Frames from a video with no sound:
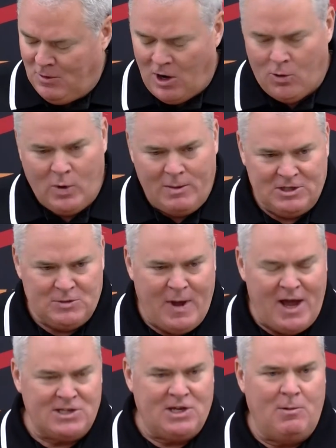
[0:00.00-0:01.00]
Our women's
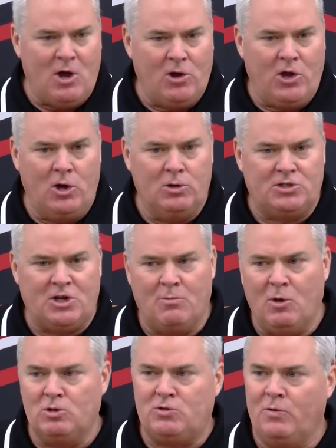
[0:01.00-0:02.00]
basketball coach, our
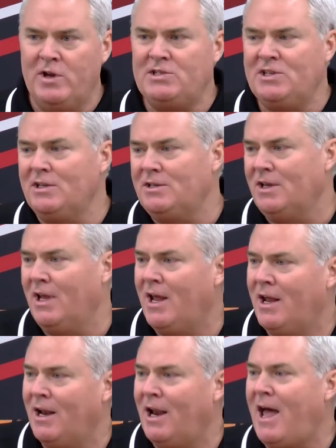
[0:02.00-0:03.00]
most recent
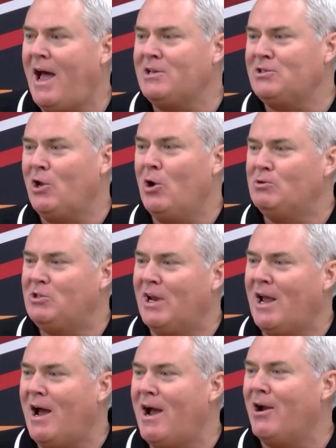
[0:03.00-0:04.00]
and last coaching
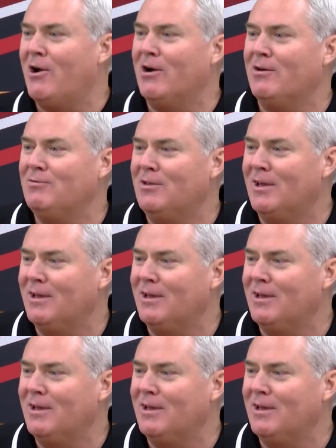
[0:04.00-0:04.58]
hire of